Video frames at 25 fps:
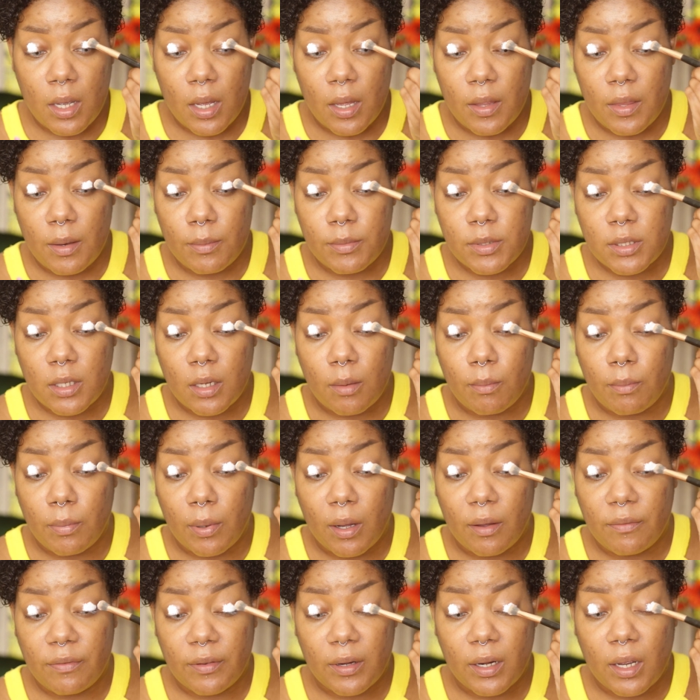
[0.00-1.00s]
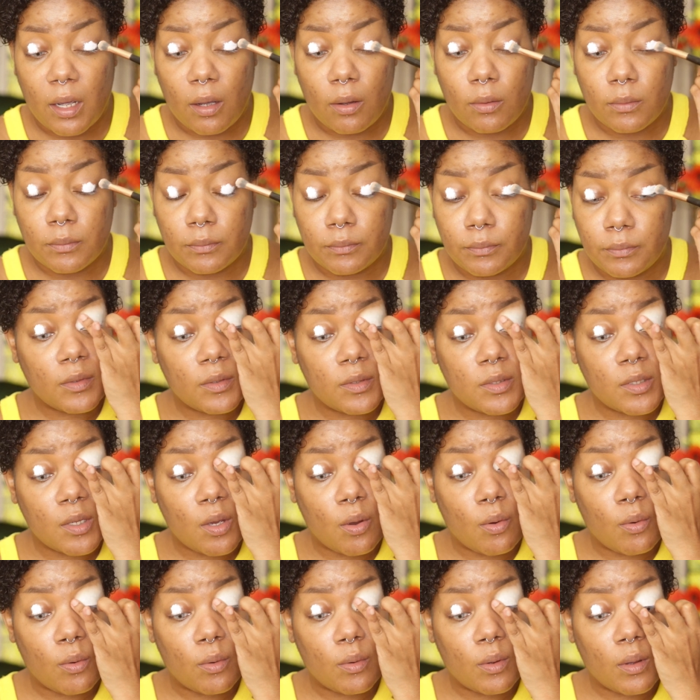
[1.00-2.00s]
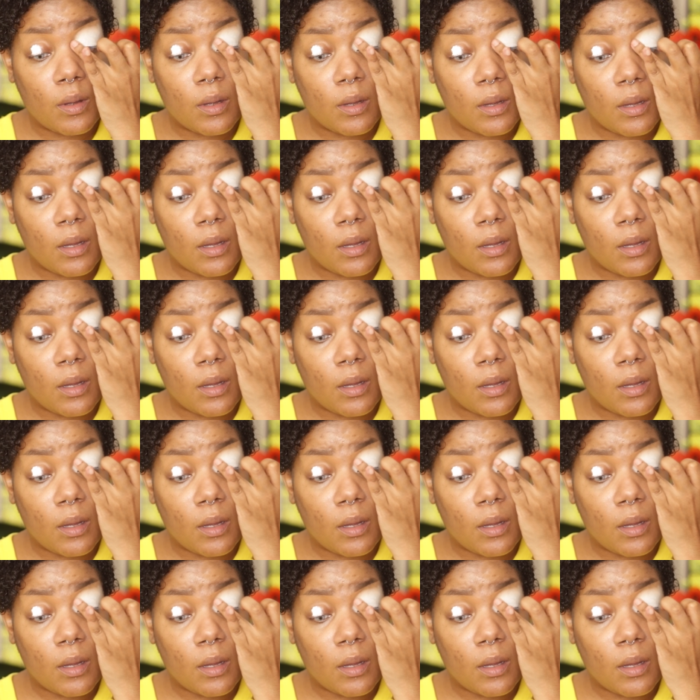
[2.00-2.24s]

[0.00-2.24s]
and I'm just going to buff it out. So